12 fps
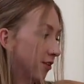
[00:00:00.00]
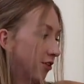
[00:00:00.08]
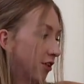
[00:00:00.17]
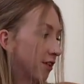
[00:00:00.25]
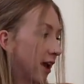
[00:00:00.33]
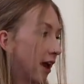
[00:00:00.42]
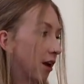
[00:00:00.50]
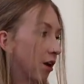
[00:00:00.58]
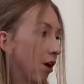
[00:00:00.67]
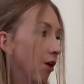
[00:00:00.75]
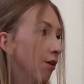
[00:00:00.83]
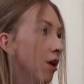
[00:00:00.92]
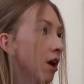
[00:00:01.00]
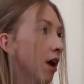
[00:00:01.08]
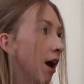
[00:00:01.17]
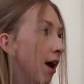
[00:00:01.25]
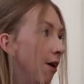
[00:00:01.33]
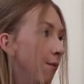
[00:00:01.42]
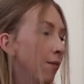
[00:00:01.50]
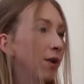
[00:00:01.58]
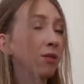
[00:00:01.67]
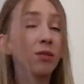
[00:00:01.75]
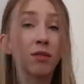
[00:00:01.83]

It's just calico. Um, I